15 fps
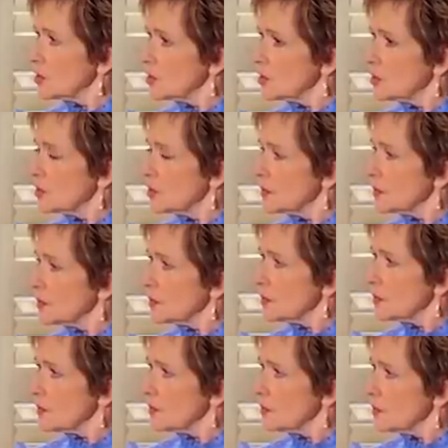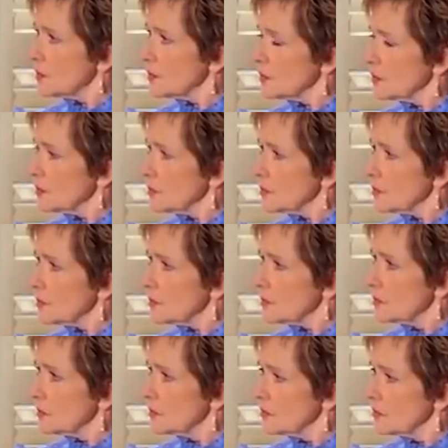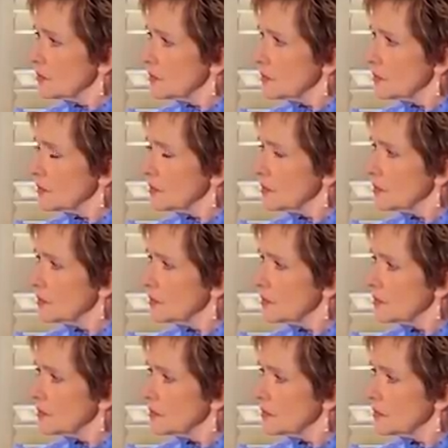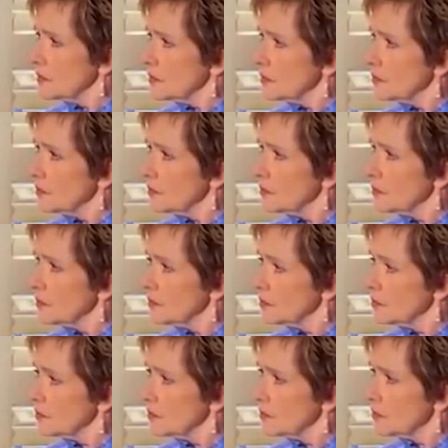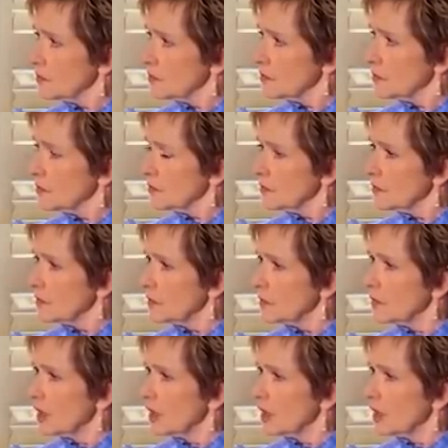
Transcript: (not speaking)